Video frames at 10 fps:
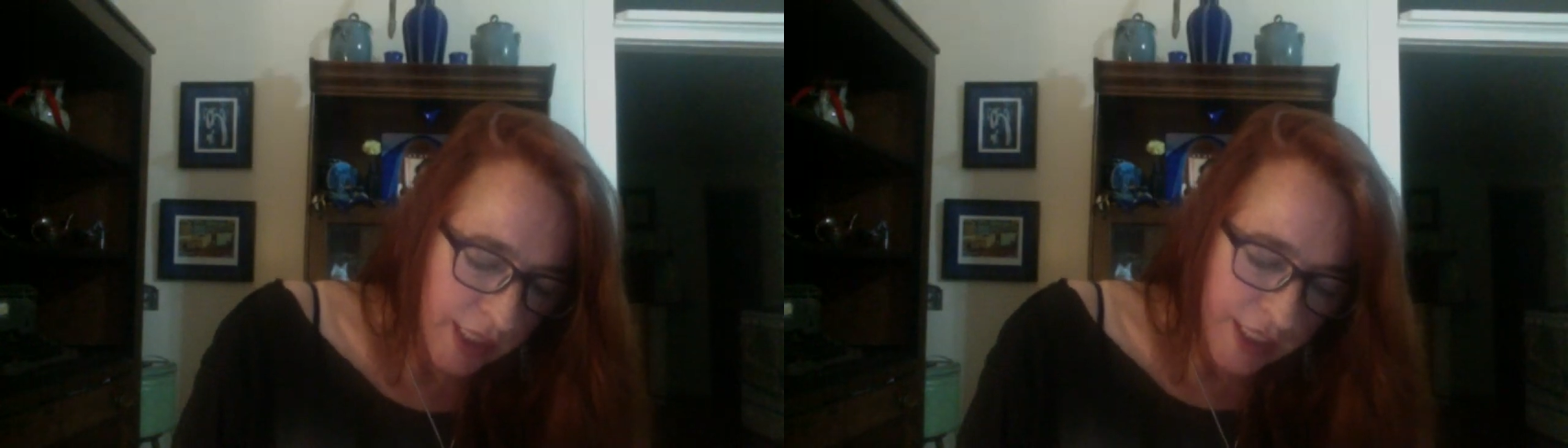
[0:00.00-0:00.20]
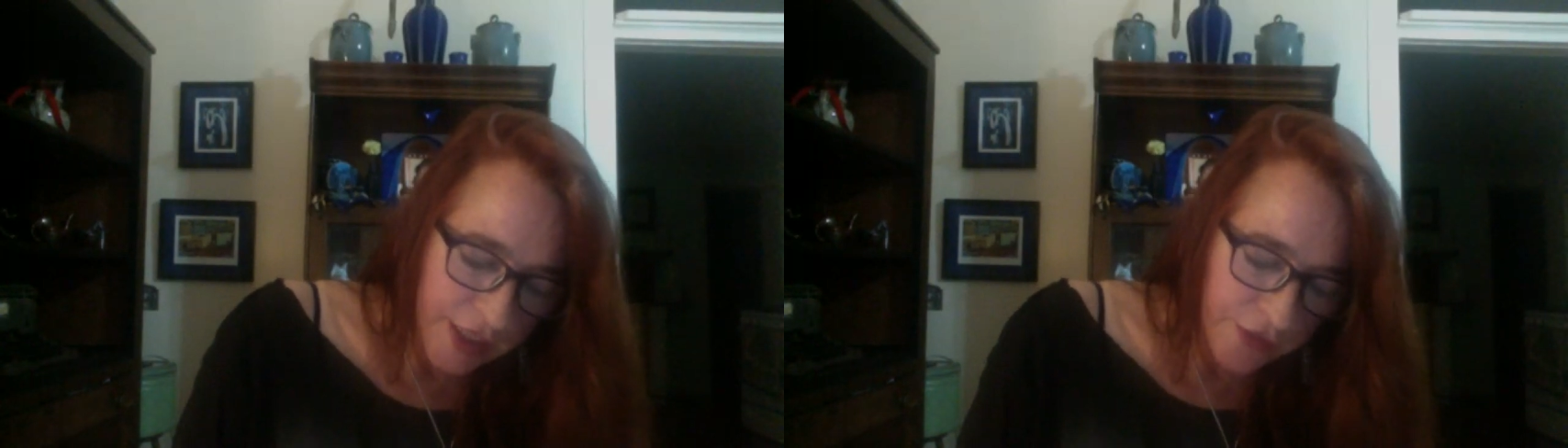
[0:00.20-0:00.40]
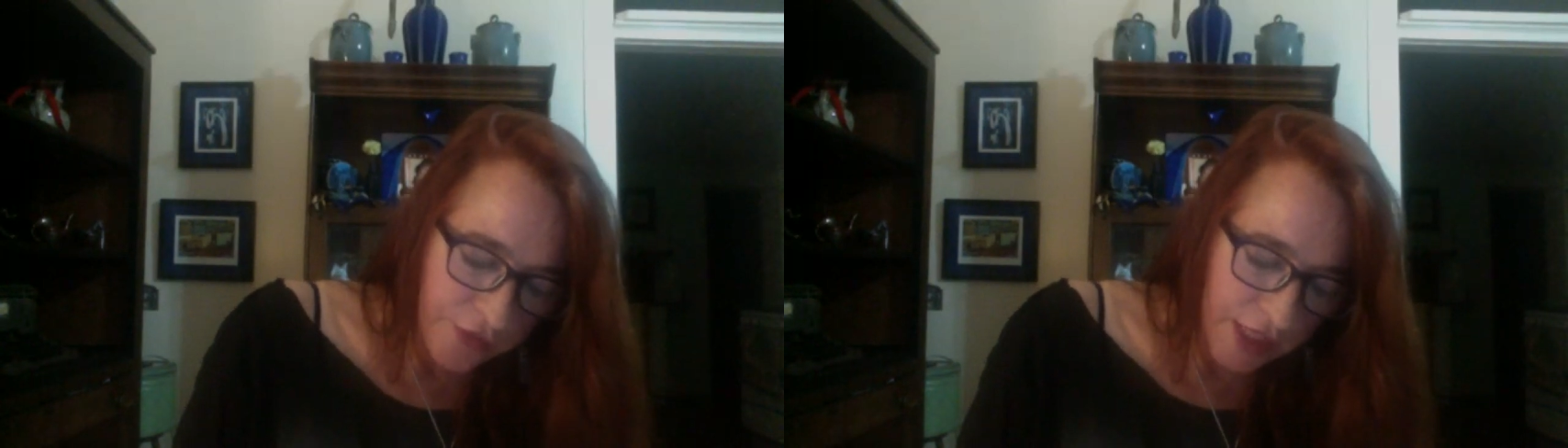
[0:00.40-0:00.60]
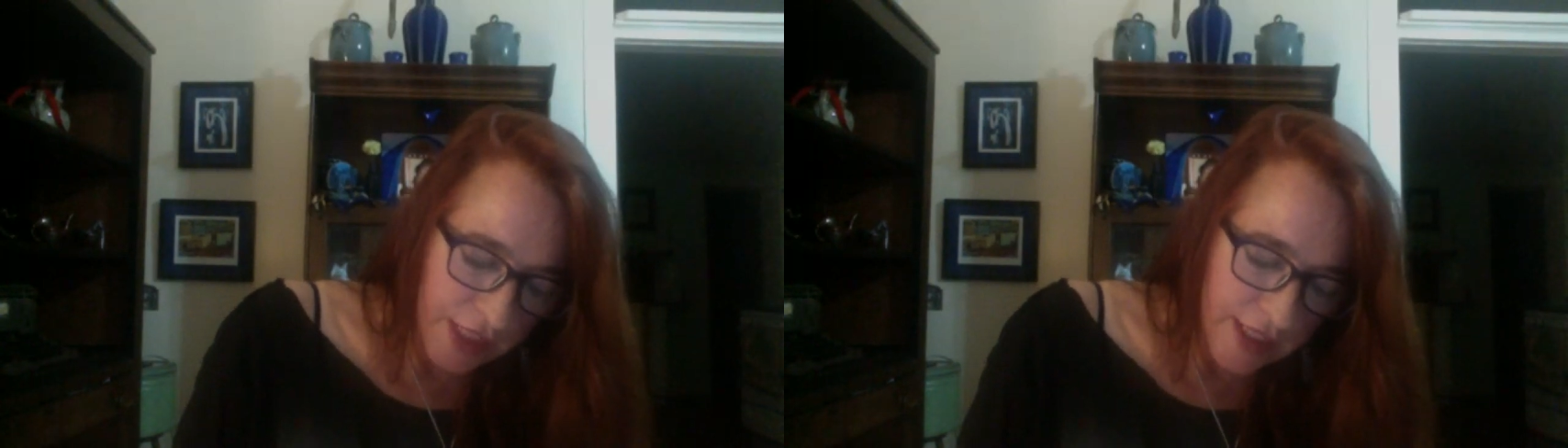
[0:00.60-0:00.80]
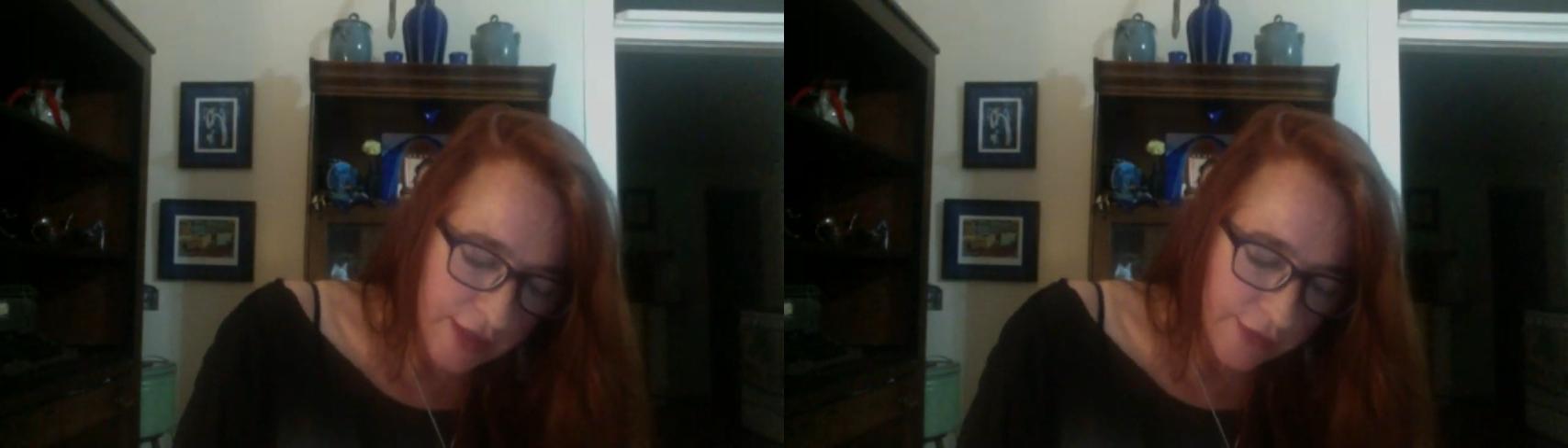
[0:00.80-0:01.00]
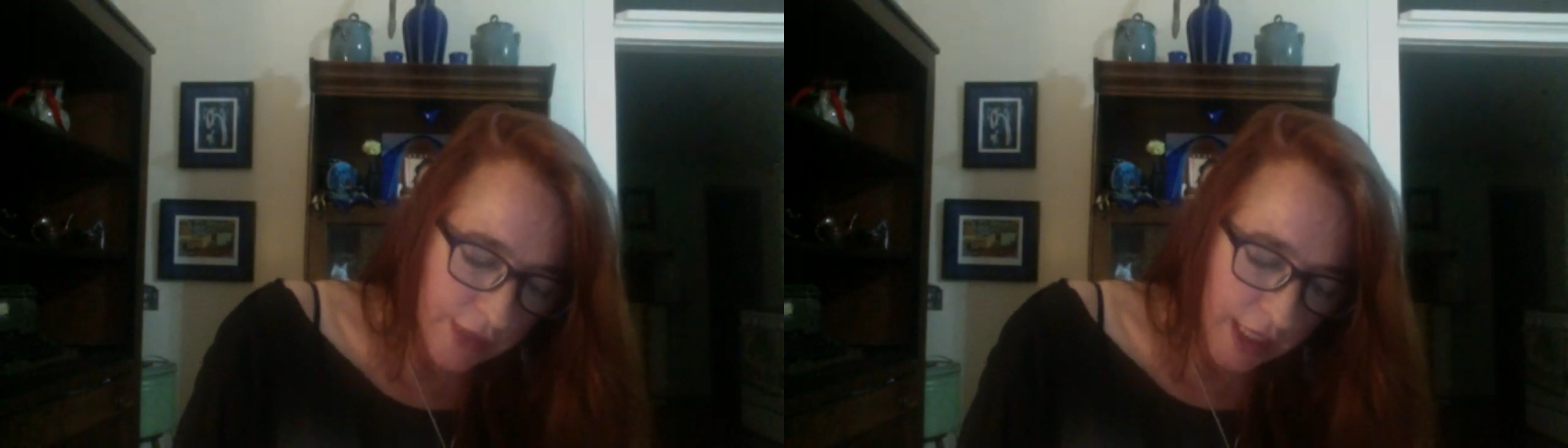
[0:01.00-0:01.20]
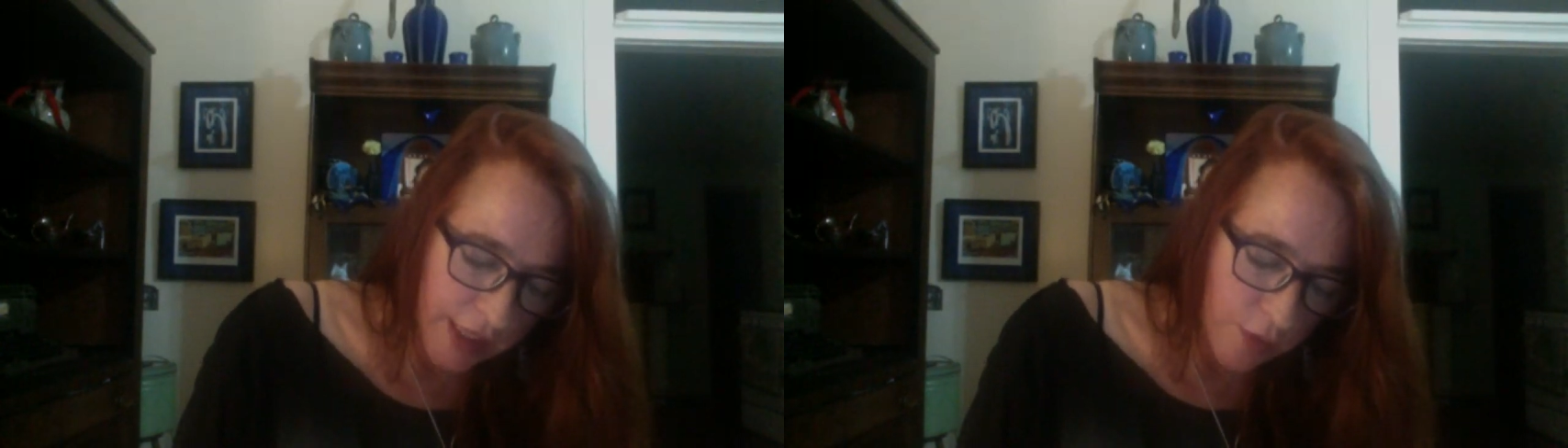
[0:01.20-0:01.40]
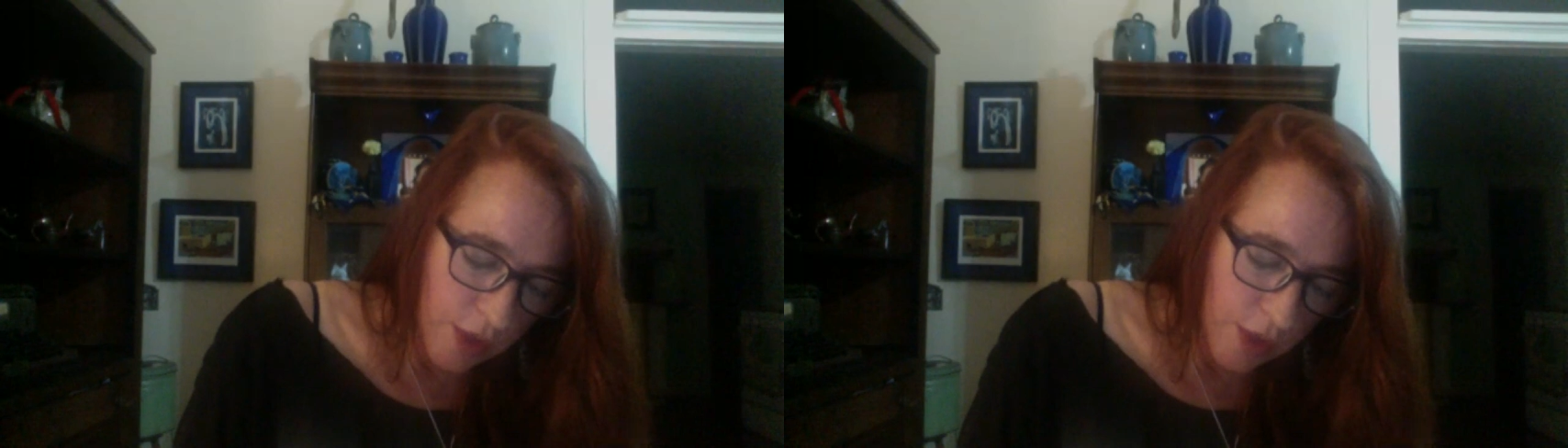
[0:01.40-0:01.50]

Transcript: In the face of line